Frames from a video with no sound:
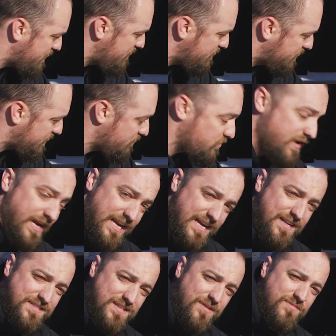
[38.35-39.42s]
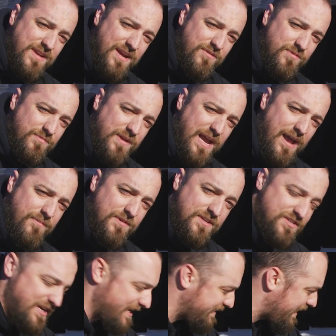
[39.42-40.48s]
Maybe you could bring it in someday. We'd be happy
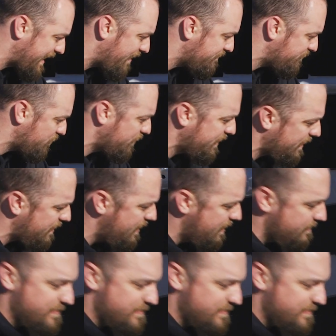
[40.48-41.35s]
to check that out for you.